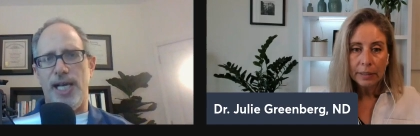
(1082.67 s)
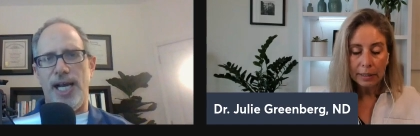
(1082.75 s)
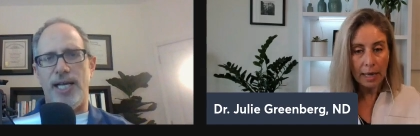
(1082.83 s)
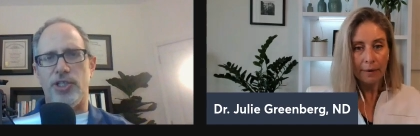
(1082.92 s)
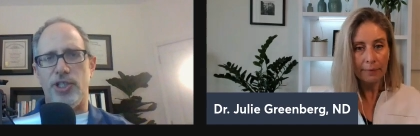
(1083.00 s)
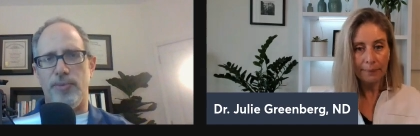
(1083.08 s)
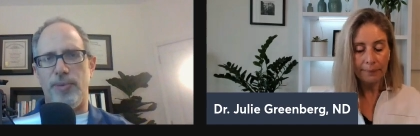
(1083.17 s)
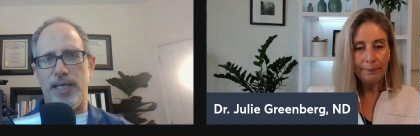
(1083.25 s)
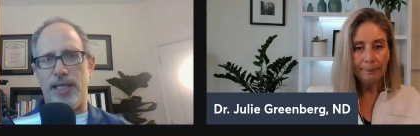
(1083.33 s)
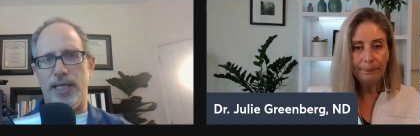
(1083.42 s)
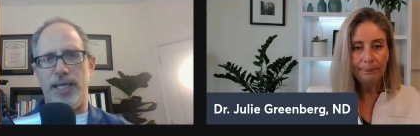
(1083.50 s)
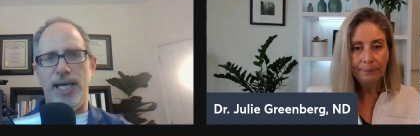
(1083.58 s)
Speaker 1: to ask, do you
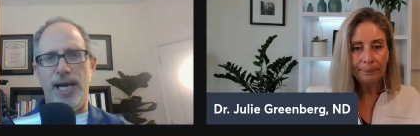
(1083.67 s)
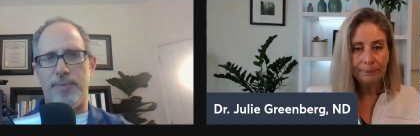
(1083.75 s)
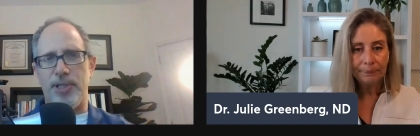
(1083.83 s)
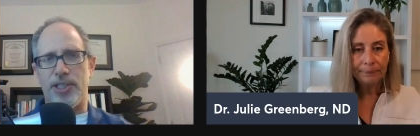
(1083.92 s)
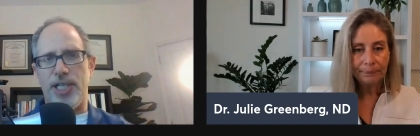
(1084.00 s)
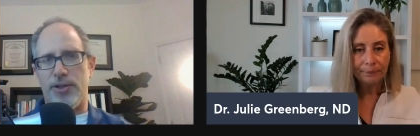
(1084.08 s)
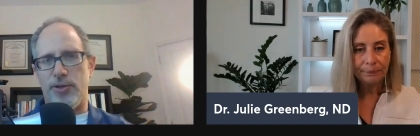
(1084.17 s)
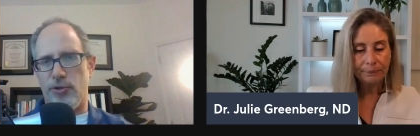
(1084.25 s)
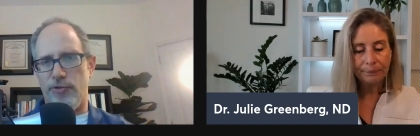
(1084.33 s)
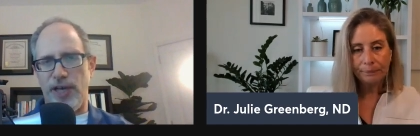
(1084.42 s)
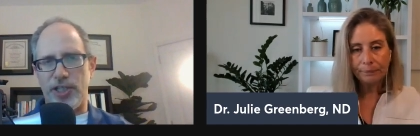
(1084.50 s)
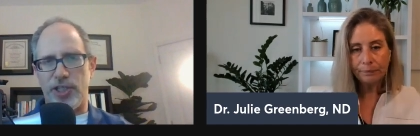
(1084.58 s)
mainly accomplish that through
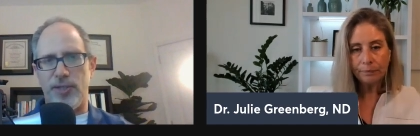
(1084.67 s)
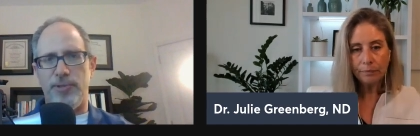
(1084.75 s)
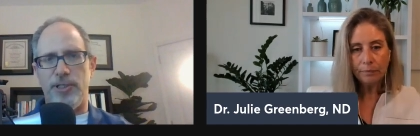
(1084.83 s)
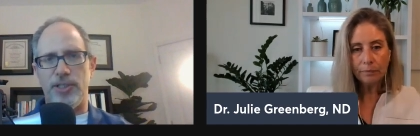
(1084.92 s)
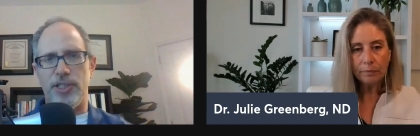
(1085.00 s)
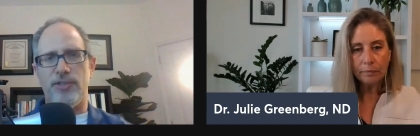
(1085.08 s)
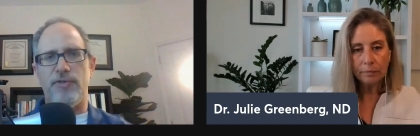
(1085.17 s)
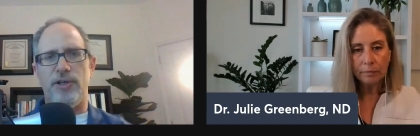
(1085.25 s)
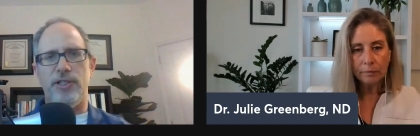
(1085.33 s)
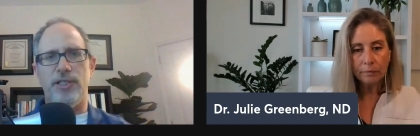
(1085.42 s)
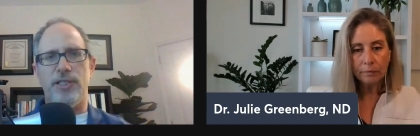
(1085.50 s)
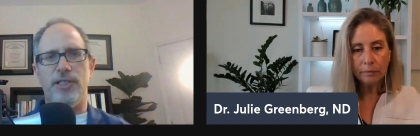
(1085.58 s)
vegetables as far
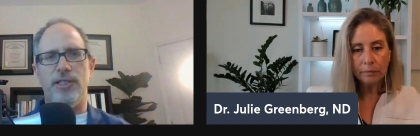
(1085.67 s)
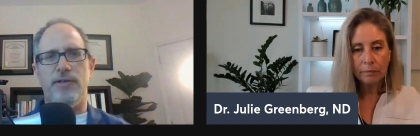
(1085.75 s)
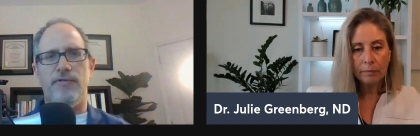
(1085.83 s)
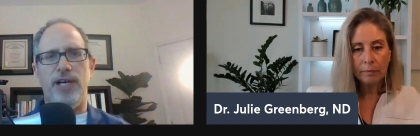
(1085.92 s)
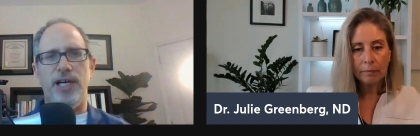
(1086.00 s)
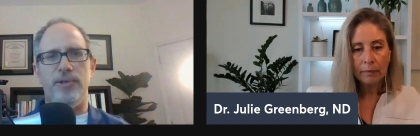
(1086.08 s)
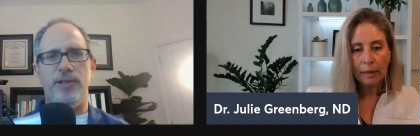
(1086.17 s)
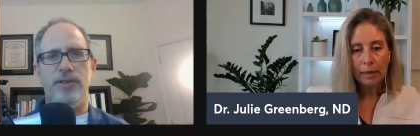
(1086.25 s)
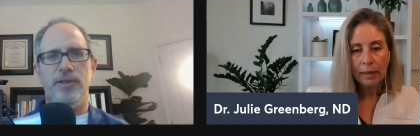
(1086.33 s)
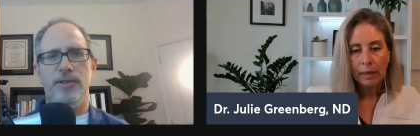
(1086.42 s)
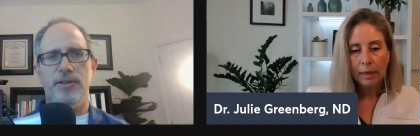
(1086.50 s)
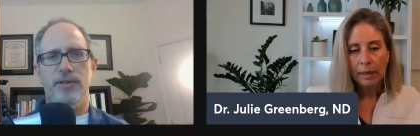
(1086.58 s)
as the, the fiber?
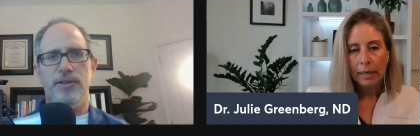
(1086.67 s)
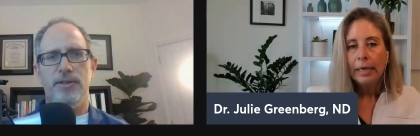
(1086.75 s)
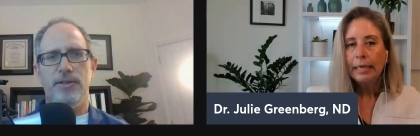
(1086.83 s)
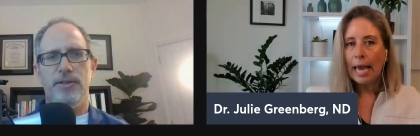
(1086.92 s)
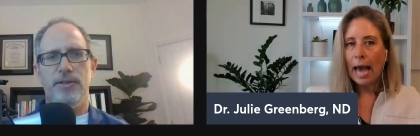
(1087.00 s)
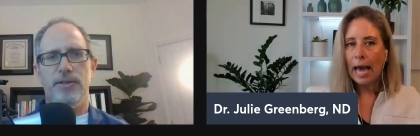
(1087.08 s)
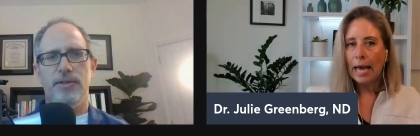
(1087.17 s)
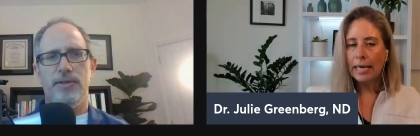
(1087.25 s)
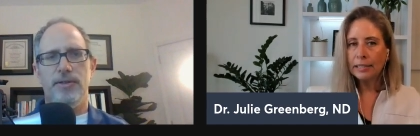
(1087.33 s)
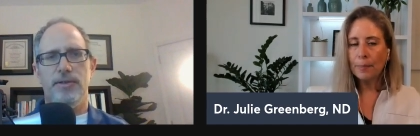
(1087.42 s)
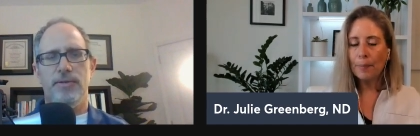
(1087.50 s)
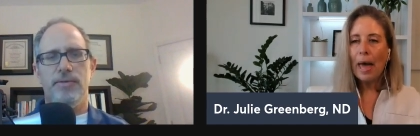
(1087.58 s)
Speaker 2: Yeah,
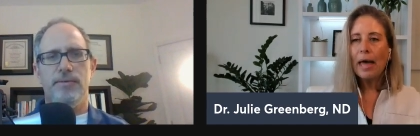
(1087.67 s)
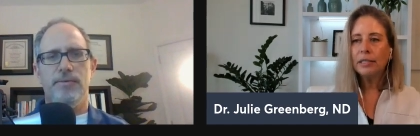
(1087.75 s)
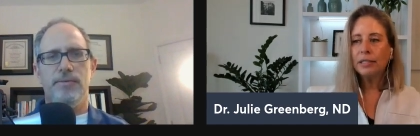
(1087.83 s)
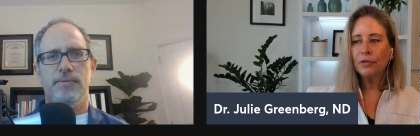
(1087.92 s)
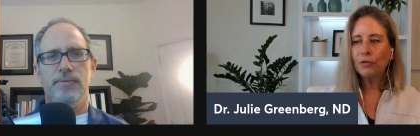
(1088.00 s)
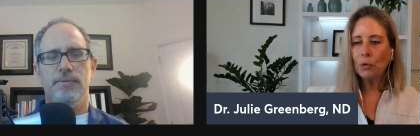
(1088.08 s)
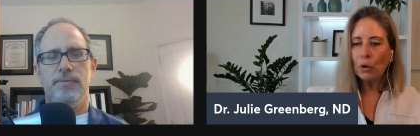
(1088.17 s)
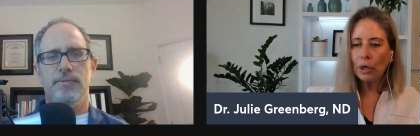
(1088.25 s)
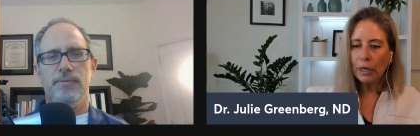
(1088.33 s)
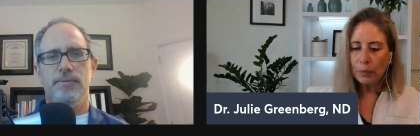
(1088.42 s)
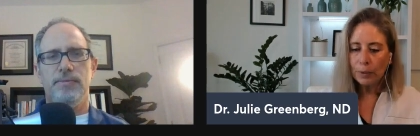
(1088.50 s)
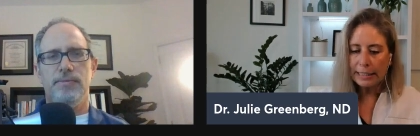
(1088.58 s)
it depends. If we're
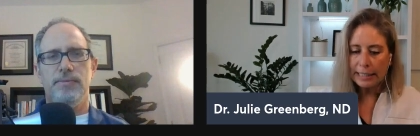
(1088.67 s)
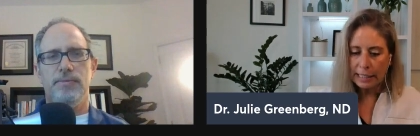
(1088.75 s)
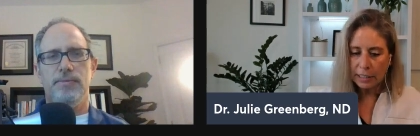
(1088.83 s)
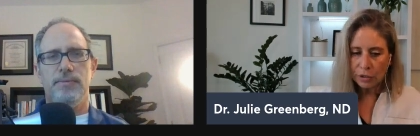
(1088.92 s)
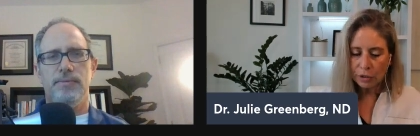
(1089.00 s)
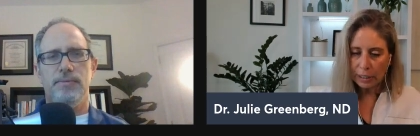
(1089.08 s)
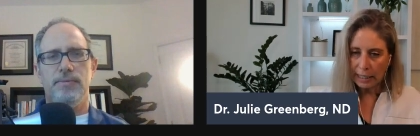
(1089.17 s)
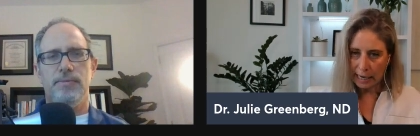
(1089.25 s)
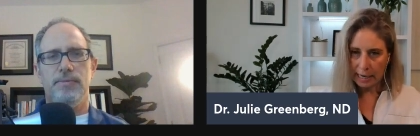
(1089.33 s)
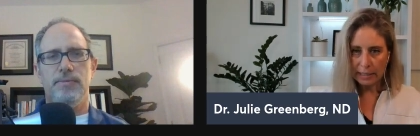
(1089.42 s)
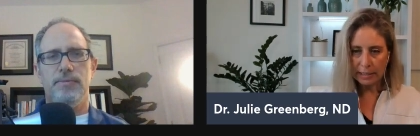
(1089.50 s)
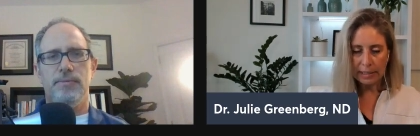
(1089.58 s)
working with teens or
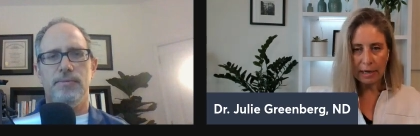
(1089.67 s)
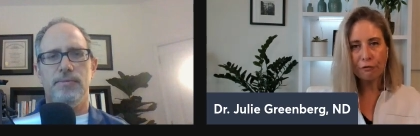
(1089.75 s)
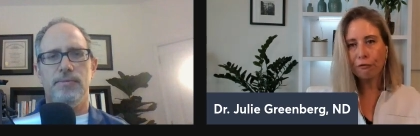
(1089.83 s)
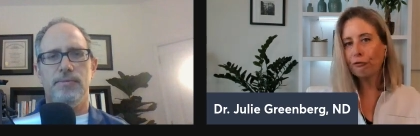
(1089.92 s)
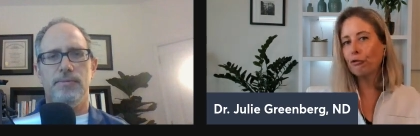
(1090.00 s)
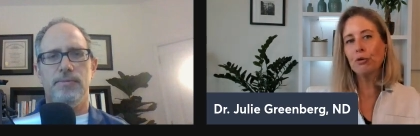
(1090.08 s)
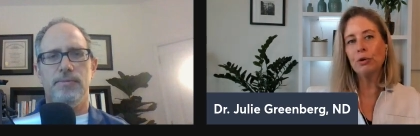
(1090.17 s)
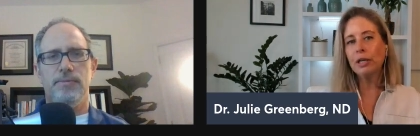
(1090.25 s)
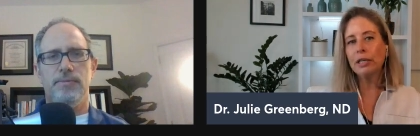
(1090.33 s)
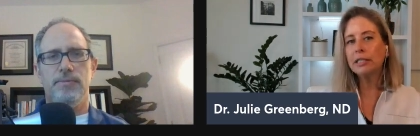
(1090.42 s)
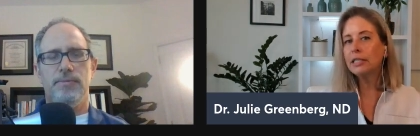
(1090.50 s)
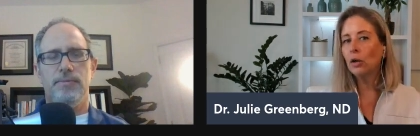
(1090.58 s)
kids and fruit
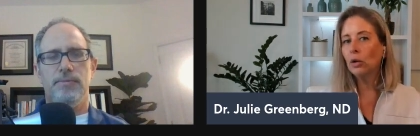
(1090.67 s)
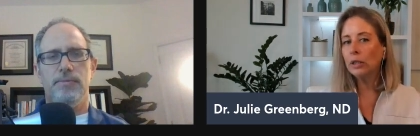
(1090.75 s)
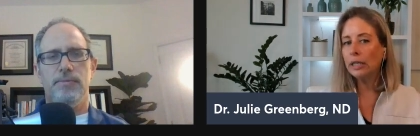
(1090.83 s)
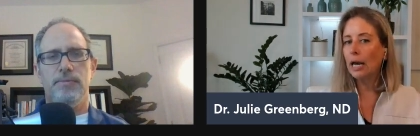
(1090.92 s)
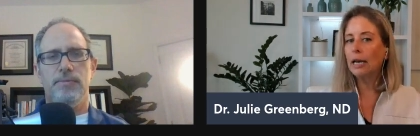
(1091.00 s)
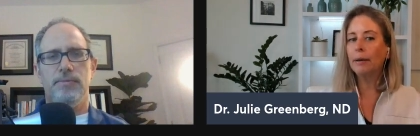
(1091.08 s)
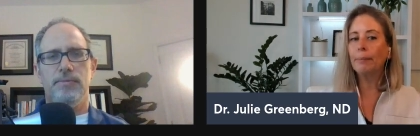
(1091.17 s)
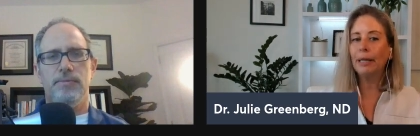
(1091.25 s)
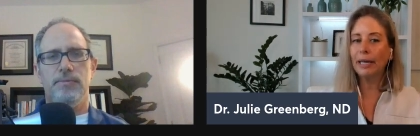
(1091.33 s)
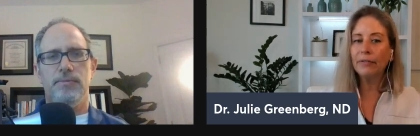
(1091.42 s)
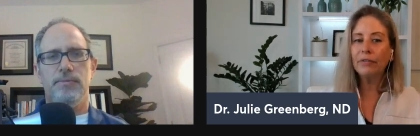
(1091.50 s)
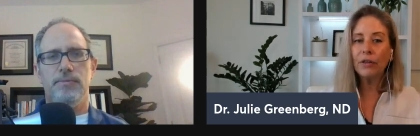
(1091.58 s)
is the only kind of
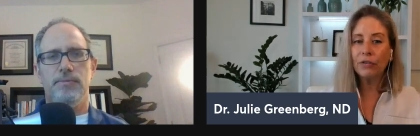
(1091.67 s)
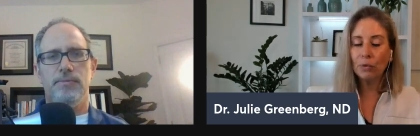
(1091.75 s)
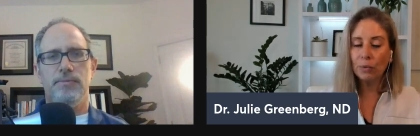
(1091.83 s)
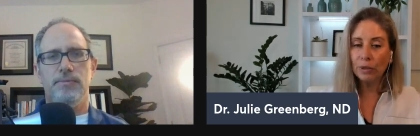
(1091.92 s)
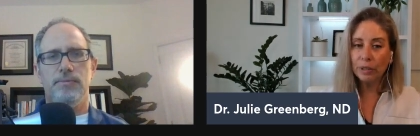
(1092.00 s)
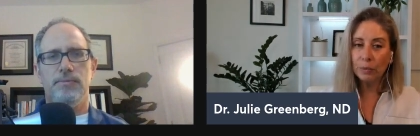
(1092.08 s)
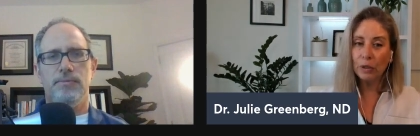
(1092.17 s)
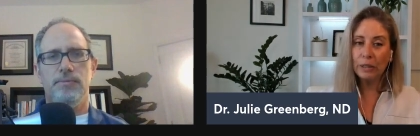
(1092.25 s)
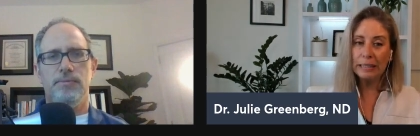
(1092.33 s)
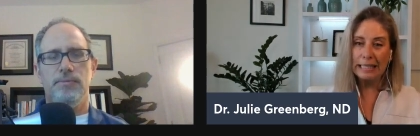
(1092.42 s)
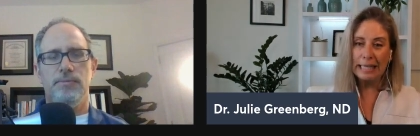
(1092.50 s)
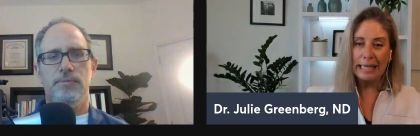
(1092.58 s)
plant that they're really willing to